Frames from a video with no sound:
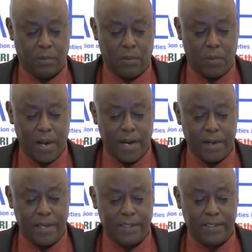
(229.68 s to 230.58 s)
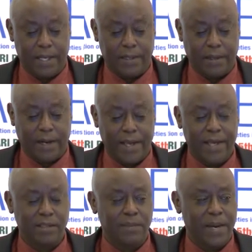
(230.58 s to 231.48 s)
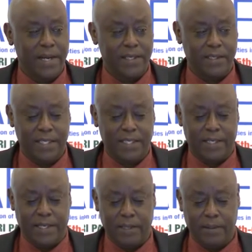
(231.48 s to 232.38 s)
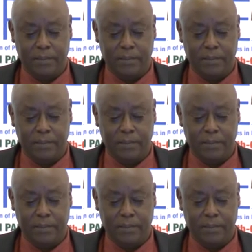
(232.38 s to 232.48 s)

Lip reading: One is that clients' money is eaten.